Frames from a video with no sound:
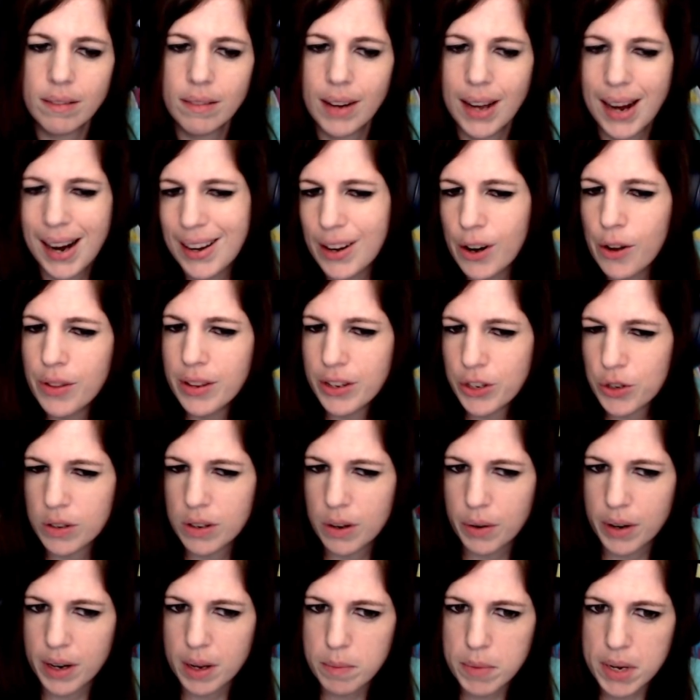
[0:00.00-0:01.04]
I know that you know
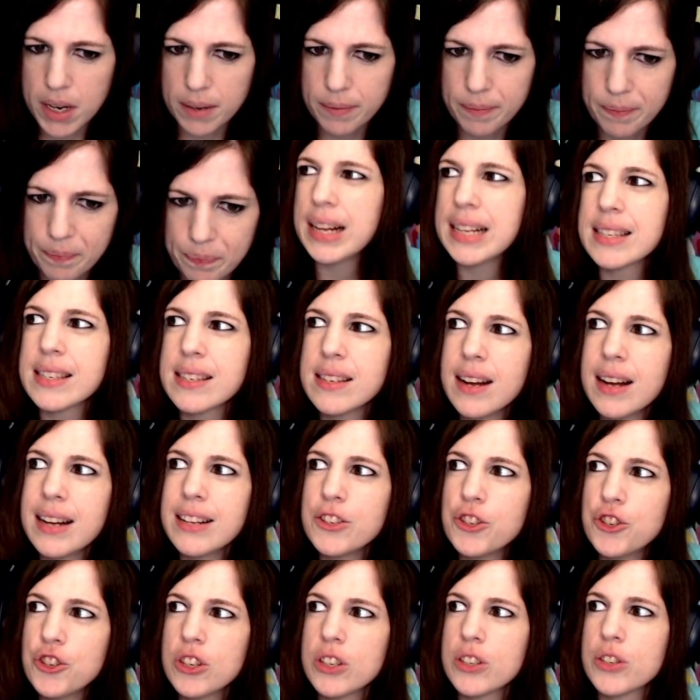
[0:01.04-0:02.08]
what I mean. It's not
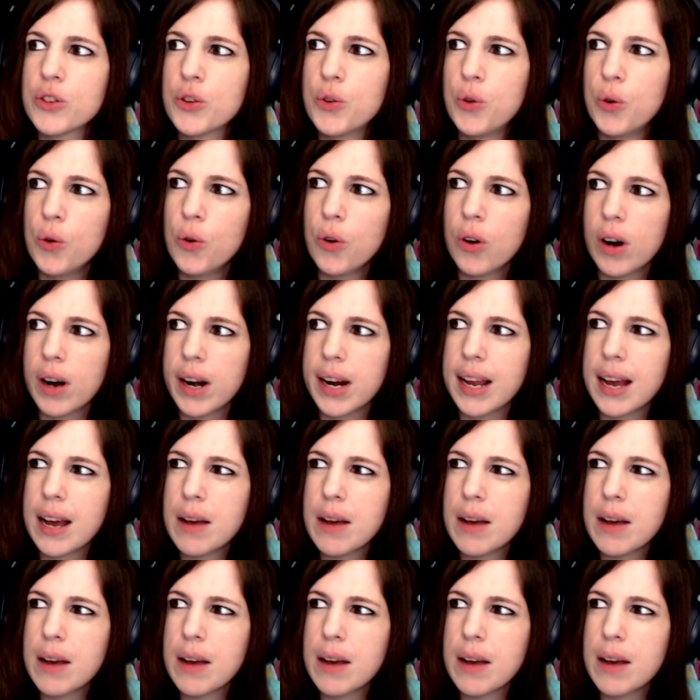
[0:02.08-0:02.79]
just Corey.